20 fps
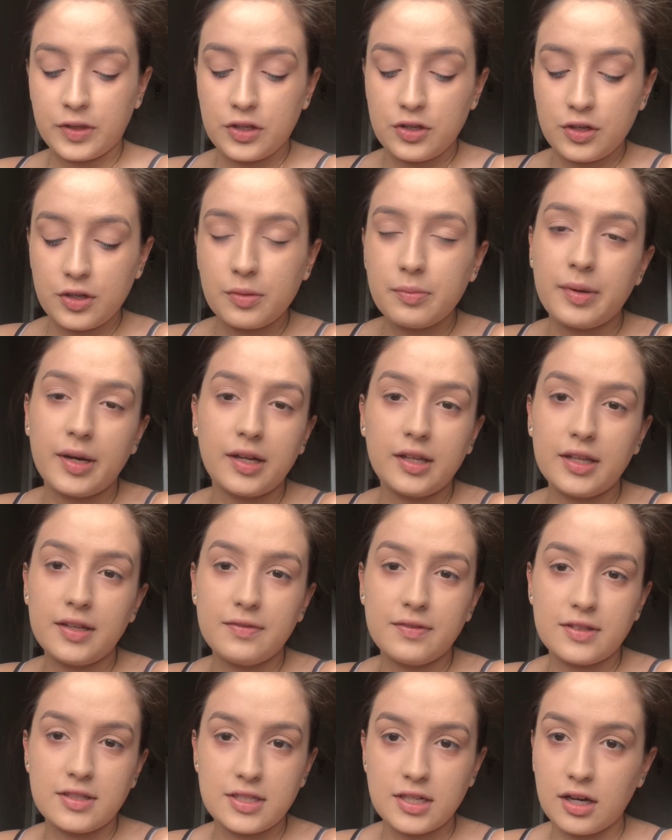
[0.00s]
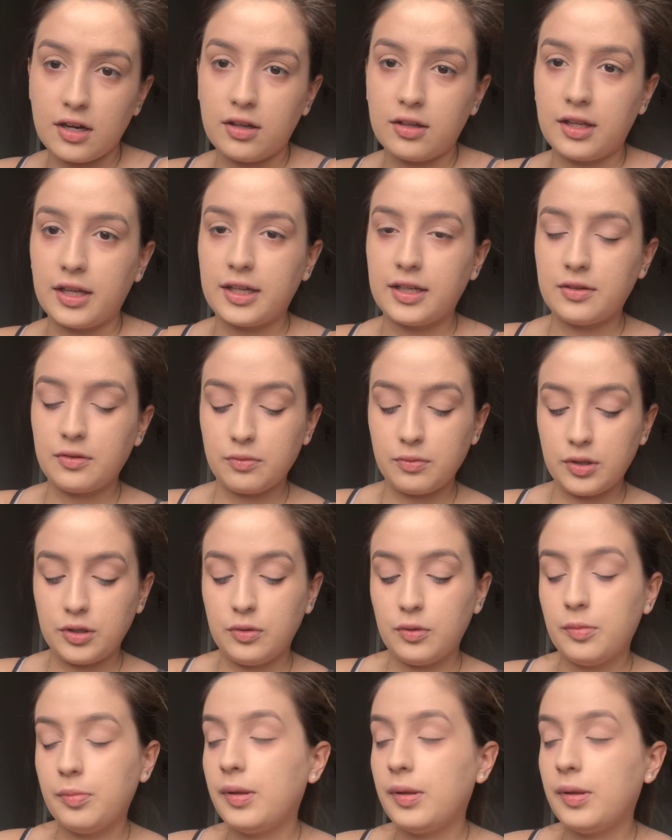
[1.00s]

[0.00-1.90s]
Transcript: You can barely even tell like when you